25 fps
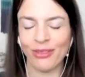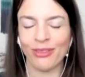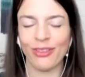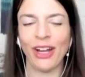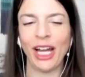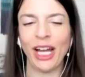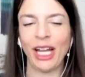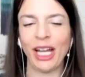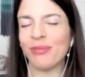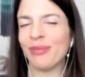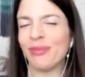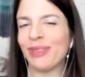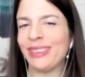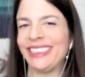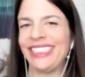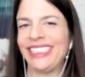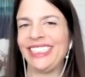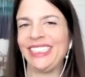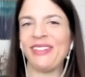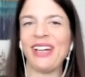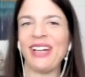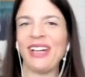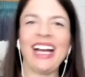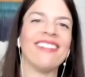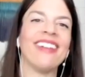run, but did
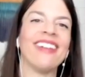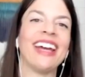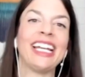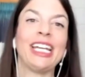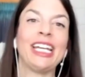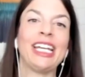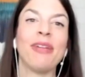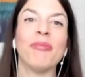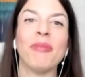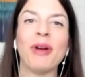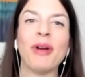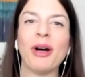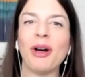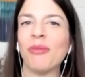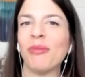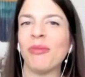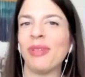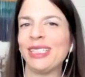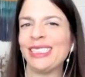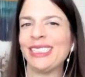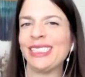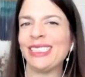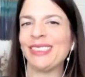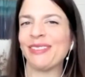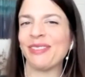you have any
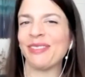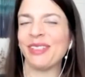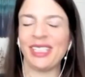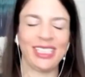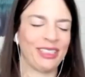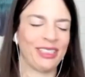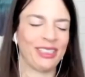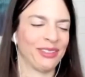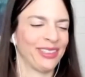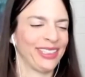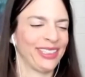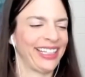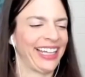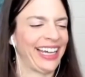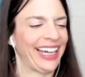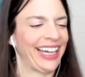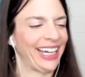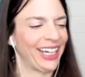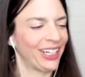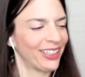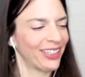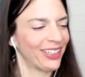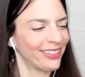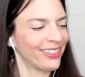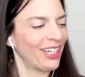moments where you were
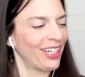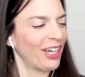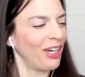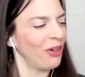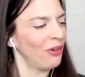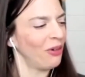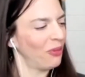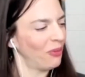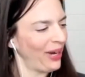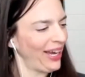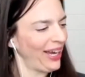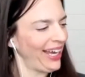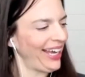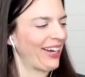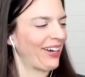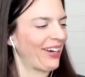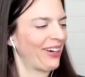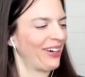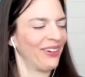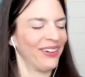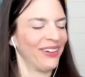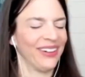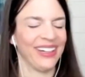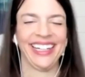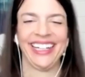like, oh,
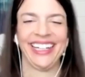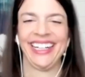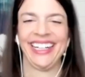wow?